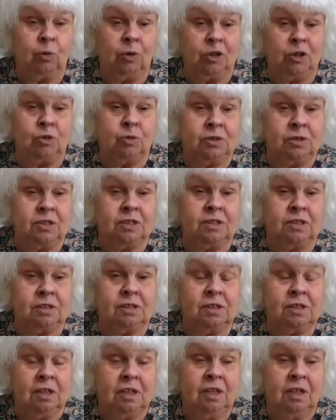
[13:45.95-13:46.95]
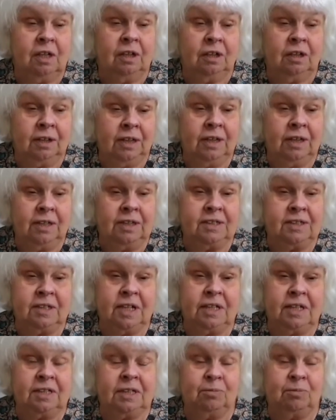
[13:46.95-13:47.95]
which was his clearly
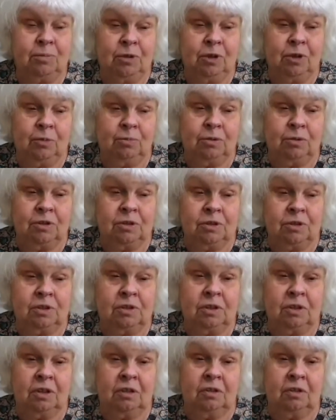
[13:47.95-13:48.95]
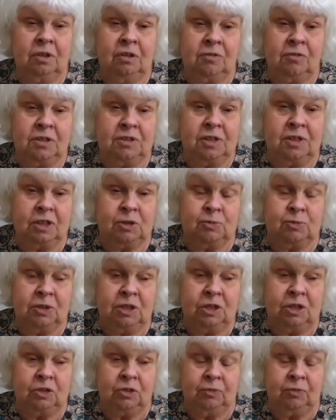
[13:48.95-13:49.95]
stated purpose of this
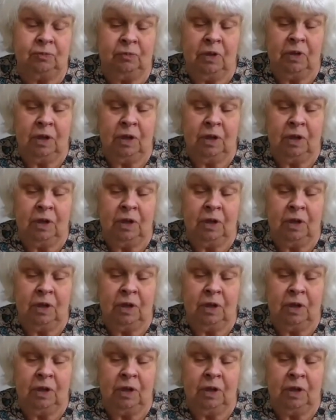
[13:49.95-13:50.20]
expedition.